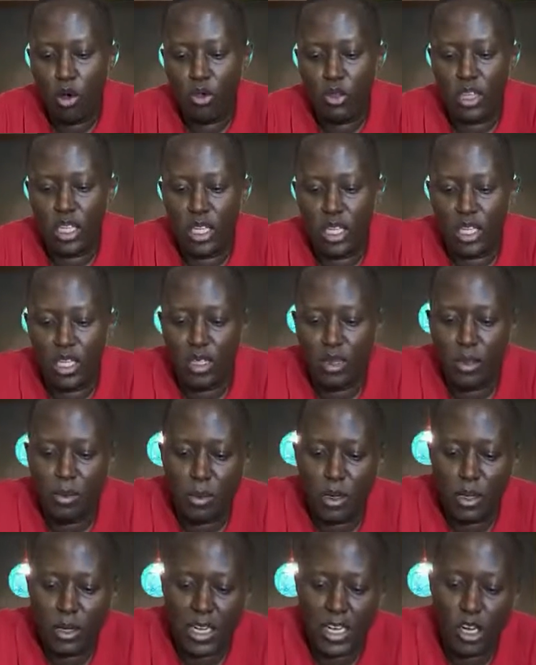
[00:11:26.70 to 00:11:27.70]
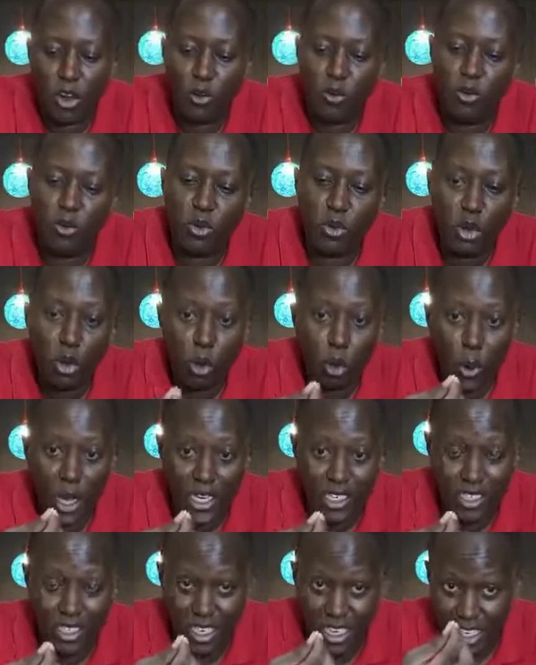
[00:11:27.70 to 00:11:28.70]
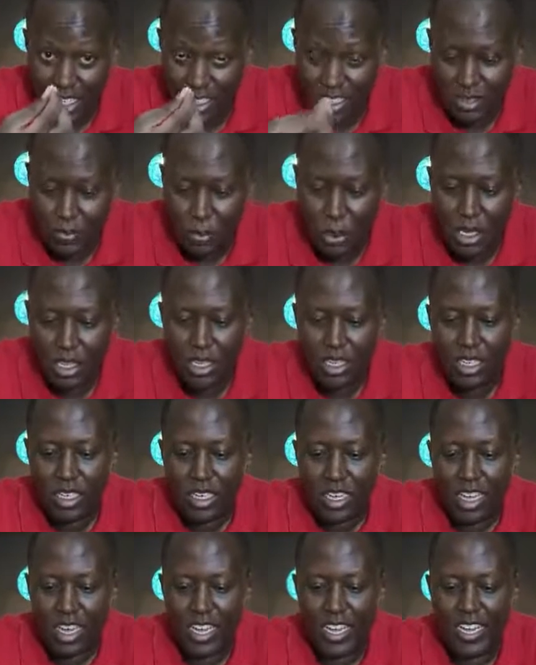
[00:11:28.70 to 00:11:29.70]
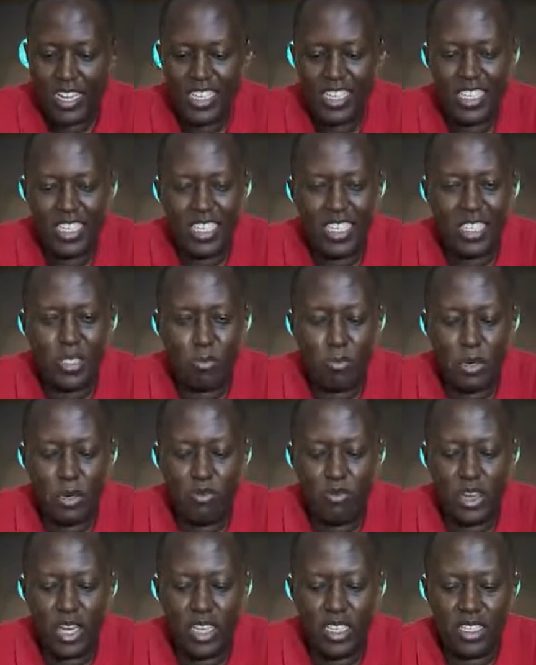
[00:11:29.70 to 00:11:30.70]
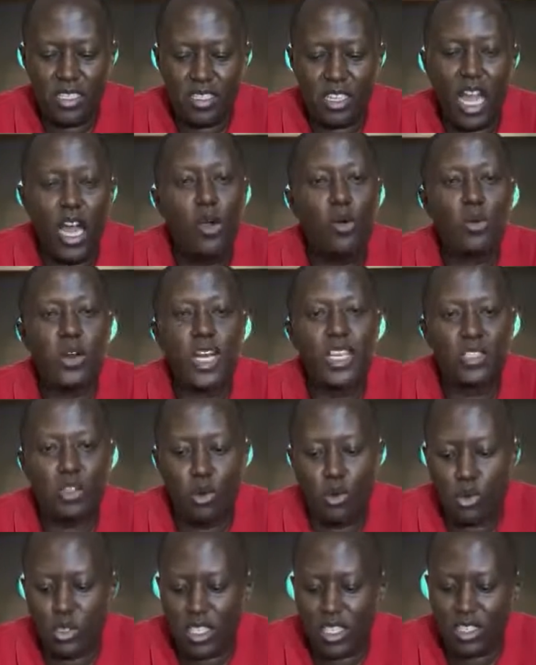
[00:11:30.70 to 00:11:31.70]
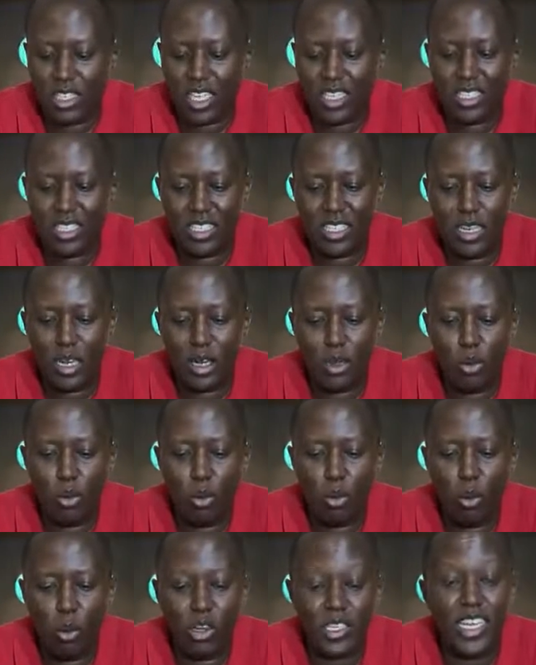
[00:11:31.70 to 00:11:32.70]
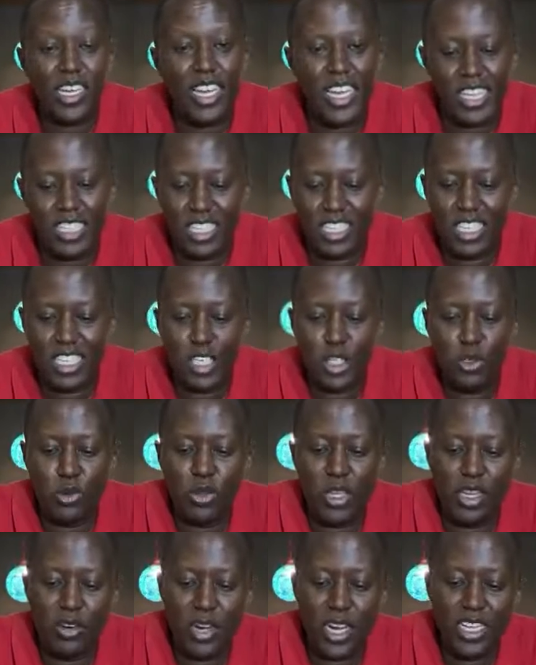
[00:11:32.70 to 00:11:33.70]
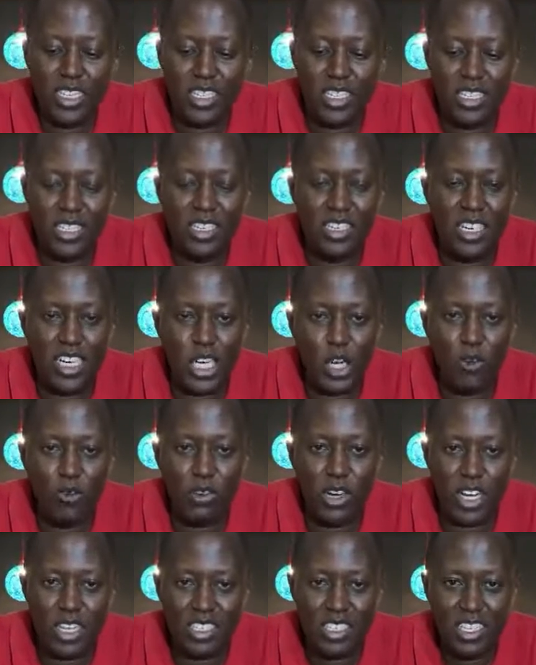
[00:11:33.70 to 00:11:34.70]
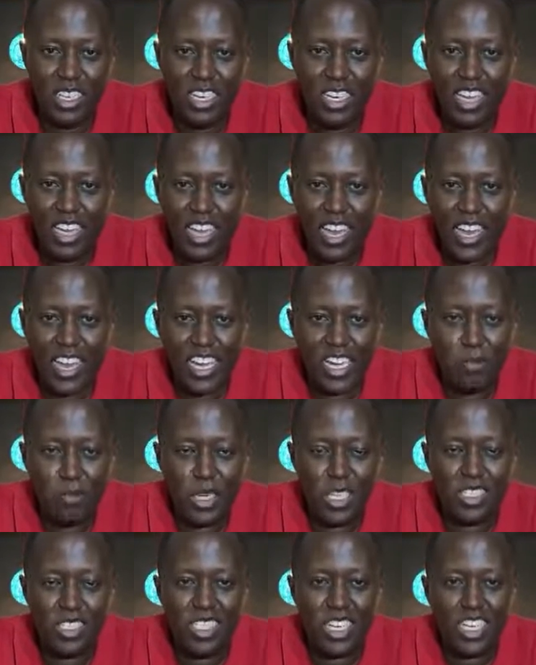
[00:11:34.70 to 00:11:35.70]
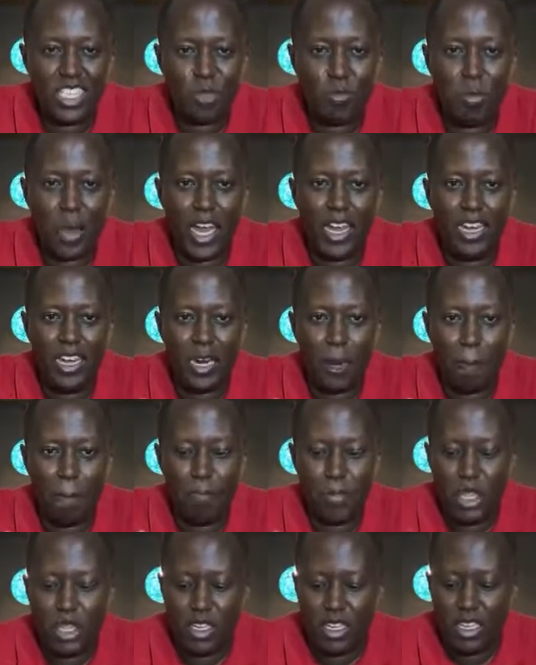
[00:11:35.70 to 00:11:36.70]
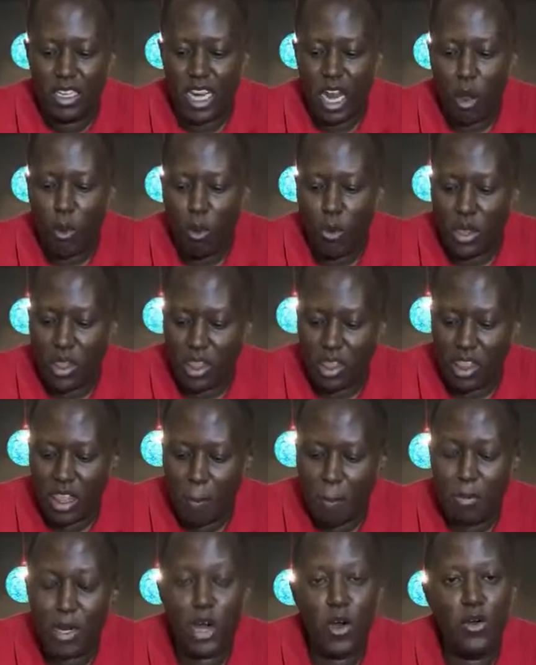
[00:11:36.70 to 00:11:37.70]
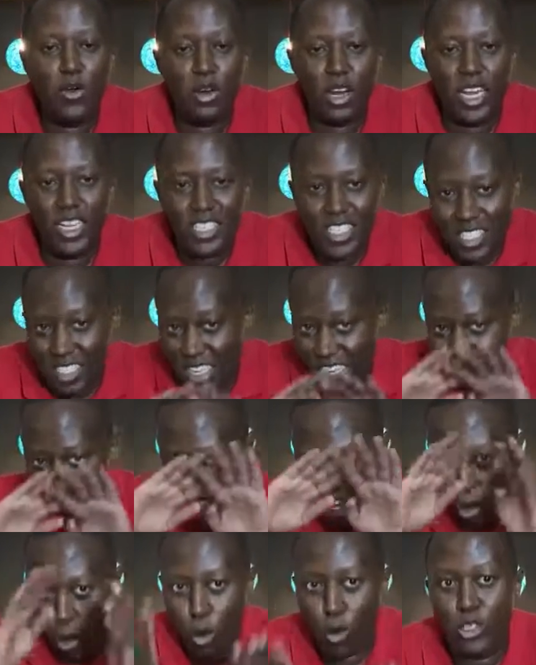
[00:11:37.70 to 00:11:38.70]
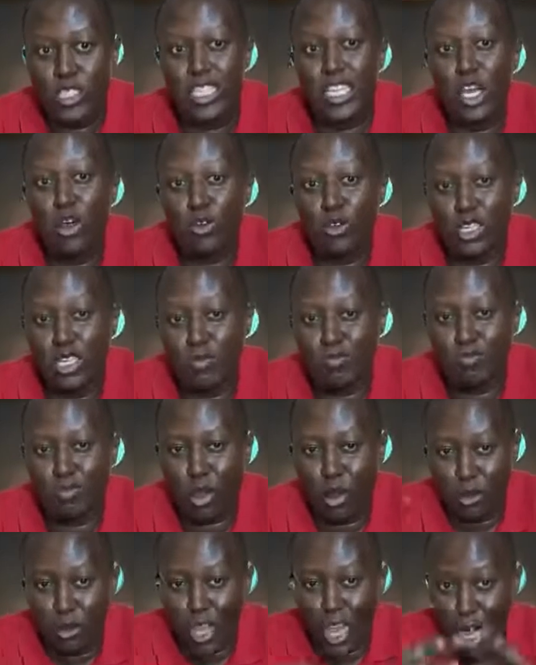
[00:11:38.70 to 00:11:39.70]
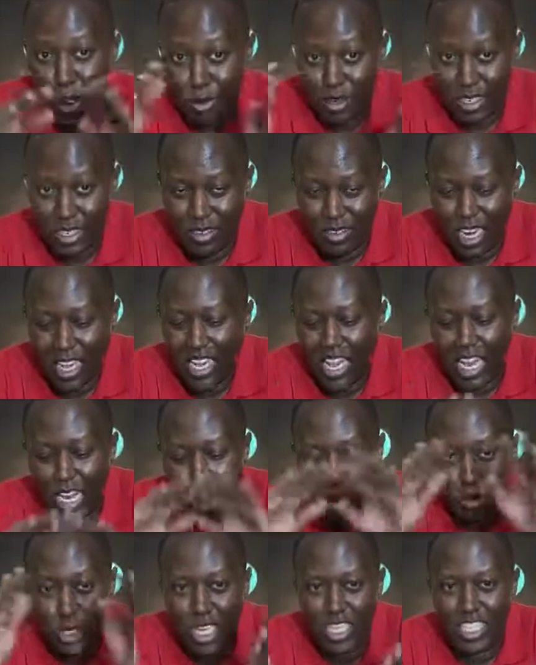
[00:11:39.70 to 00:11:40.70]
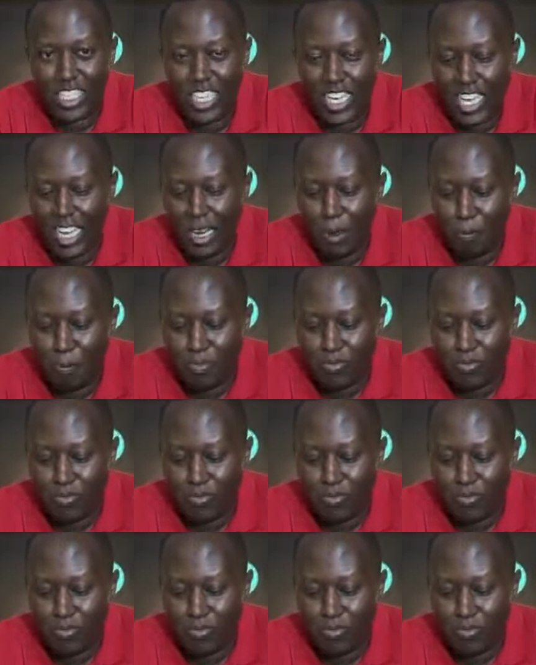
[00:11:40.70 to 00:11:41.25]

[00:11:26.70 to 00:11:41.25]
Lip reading: the grain of white rice, and it prevents, how rice cooks is that water gets into the grain of rice, and it makes it expand. Now with the brown rice, it has a coating on the outer, like an outer shell,